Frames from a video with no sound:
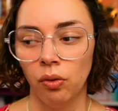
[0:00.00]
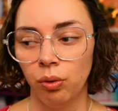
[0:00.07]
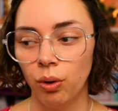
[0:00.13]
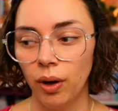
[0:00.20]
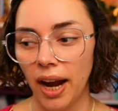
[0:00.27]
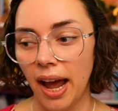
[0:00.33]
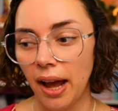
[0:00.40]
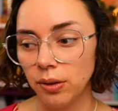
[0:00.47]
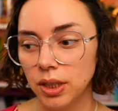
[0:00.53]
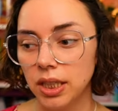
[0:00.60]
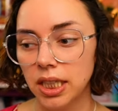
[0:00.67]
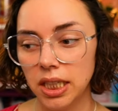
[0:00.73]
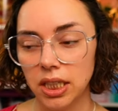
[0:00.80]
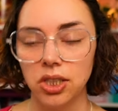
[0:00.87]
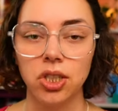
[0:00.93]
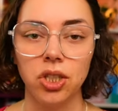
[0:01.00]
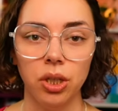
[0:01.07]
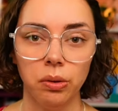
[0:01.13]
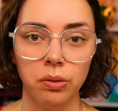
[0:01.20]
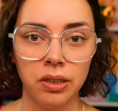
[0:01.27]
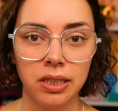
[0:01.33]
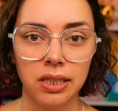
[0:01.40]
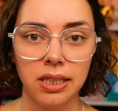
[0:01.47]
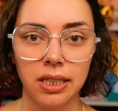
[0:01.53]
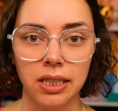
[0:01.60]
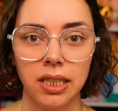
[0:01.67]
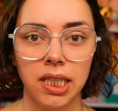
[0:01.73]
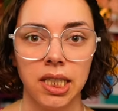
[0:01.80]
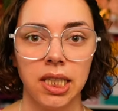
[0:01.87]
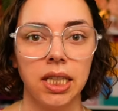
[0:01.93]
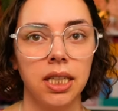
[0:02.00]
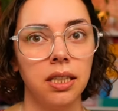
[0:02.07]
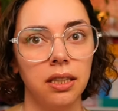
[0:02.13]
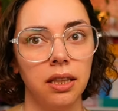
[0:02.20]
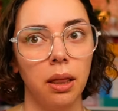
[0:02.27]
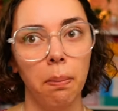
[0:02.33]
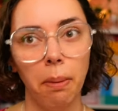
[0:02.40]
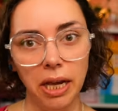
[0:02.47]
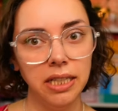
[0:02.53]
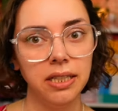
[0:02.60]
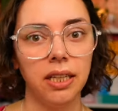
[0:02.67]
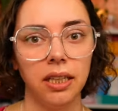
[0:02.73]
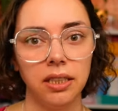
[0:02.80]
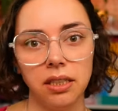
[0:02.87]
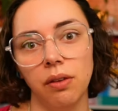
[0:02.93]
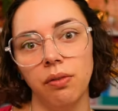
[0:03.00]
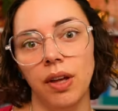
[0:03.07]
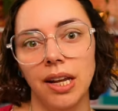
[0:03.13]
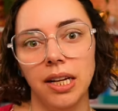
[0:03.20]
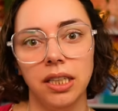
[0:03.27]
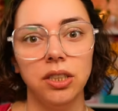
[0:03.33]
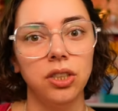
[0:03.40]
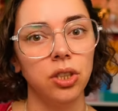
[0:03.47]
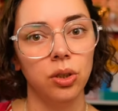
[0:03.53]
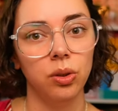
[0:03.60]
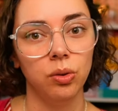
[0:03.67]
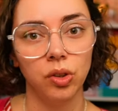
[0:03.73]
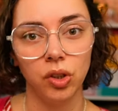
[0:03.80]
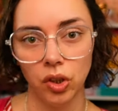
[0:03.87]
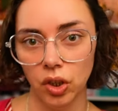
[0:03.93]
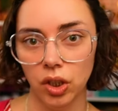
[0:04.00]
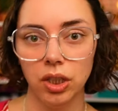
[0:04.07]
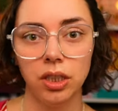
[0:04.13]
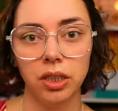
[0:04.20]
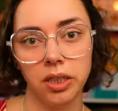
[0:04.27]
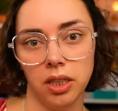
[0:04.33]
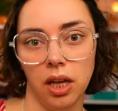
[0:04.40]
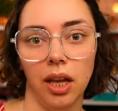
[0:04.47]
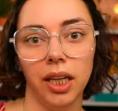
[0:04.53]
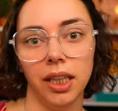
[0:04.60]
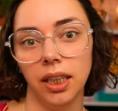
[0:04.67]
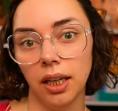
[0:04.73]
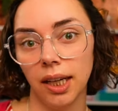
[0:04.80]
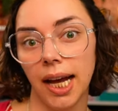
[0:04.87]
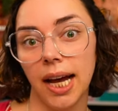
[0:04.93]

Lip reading: for how to teach students the basics of getting to good, solid